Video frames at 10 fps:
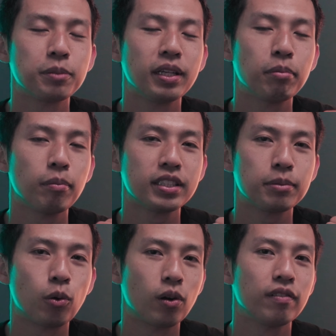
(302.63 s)
to be
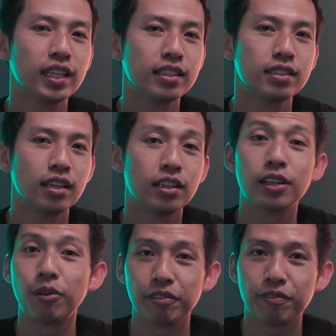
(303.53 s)
implementing more of these
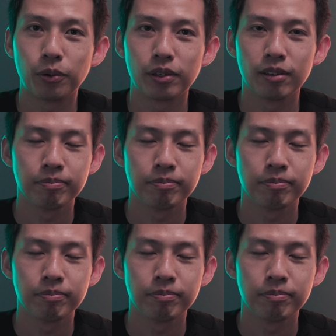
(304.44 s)
going forward.